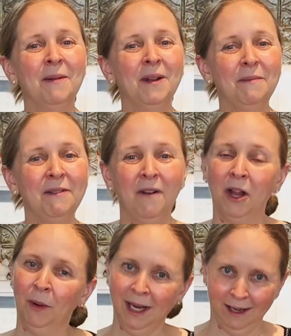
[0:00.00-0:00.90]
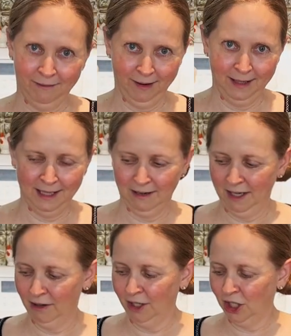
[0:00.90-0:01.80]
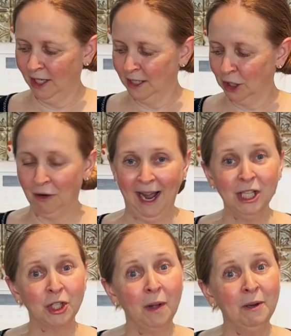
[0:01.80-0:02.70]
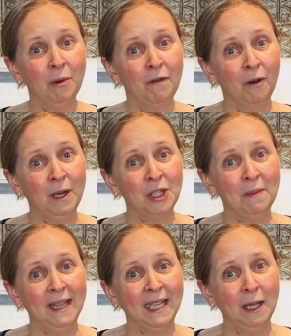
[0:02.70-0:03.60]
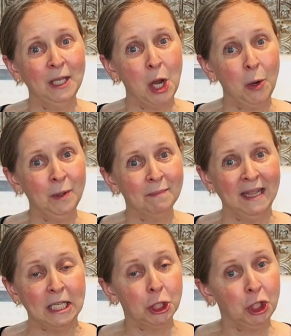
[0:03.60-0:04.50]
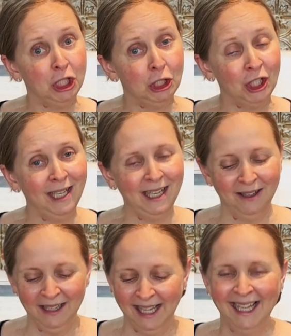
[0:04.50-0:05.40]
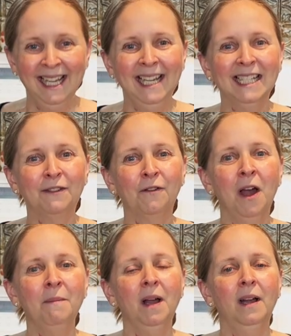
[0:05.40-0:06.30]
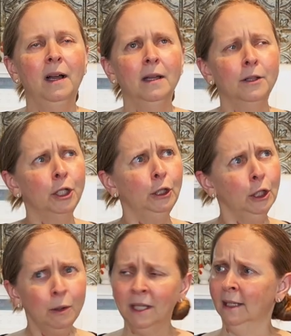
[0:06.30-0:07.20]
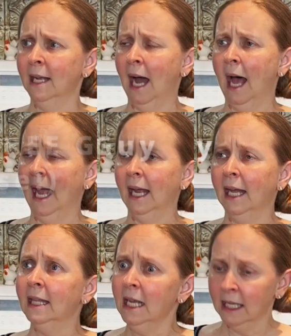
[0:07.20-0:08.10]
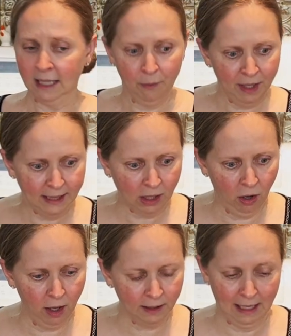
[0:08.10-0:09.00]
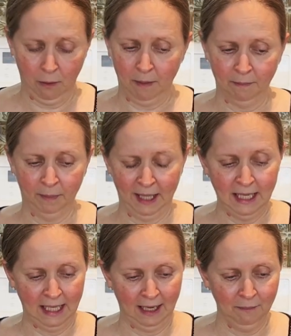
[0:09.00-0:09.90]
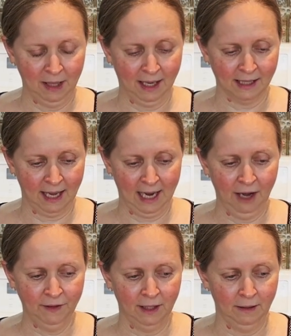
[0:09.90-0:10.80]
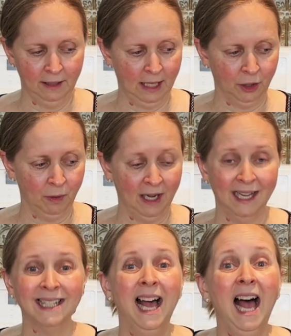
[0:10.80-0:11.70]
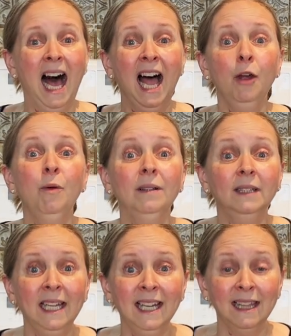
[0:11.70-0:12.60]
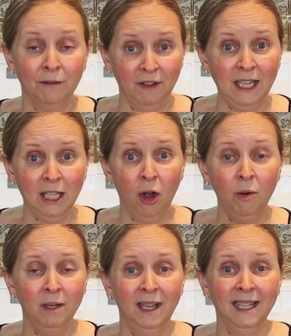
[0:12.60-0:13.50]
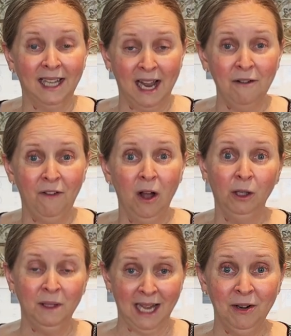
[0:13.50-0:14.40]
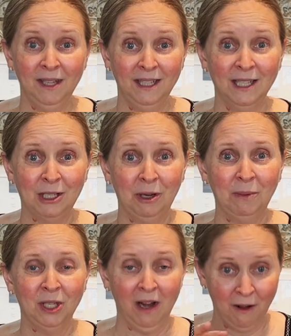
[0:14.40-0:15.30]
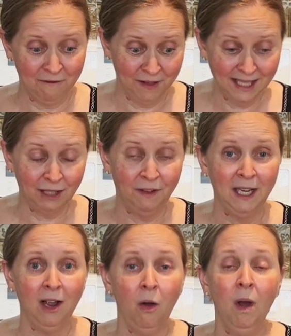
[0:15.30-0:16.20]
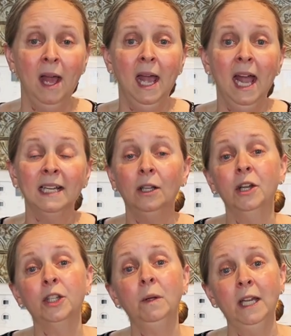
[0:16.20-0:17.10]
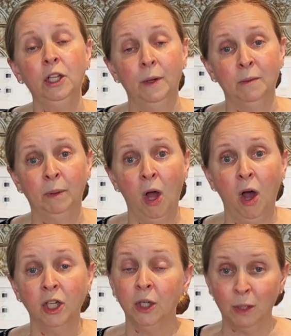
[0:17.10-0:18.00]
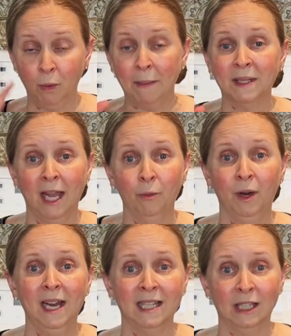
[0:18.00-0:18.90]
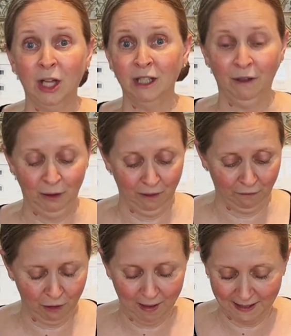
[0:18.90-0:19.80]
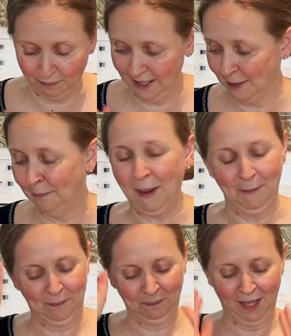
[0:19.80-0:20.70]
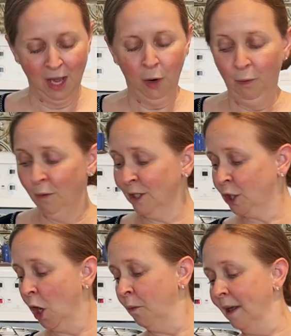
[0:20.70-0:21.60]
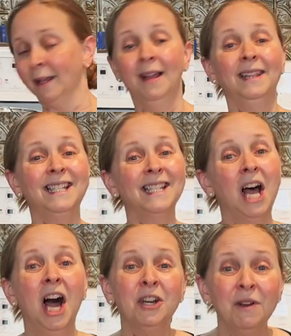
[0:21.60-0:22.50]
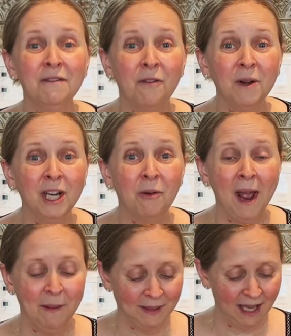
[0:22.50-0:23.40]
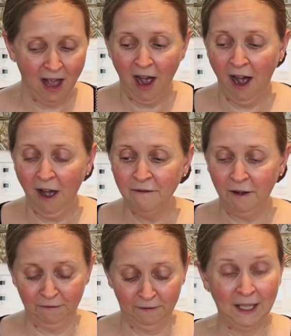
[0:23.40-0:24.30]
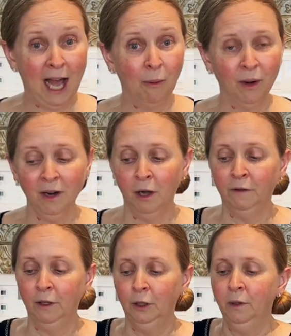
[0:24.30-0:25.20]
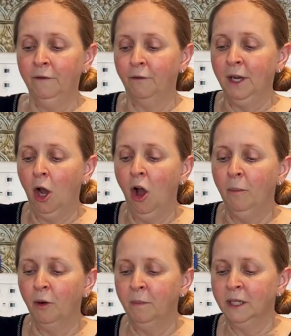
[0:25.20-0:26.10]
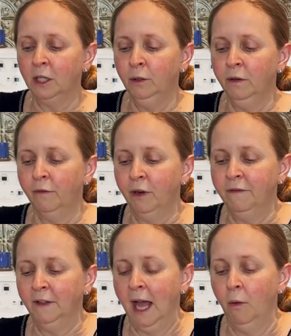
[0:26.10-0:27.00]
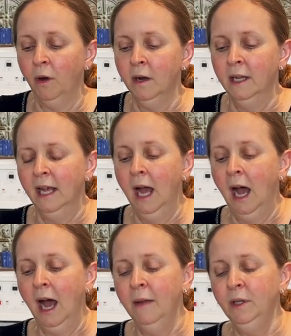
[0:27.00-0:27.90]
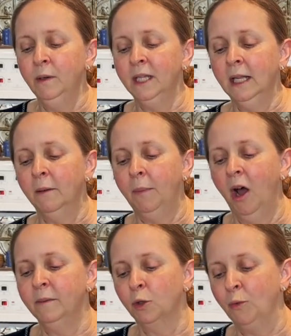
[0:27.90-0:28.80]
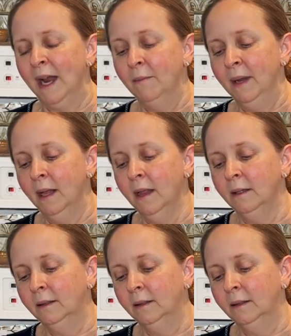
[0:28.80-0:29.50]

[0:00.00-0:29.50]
I'm going to be following, I've written it down here in chicken scratch, so I'll be referring to my little note, my little cheat sheet here, is from the gluten guy. I think, is that what he's called? Now I'm blanking because I have to tell you what it is. I will link the video that I followed in the description of this video, and I'll also link to his blog, to his website, where he has lots of gluten-free recipes. But we will start with, this is 140 grams of flour, of gluten-free, all-purpose gluten-free flour. I'm using the Bob's Red Mill.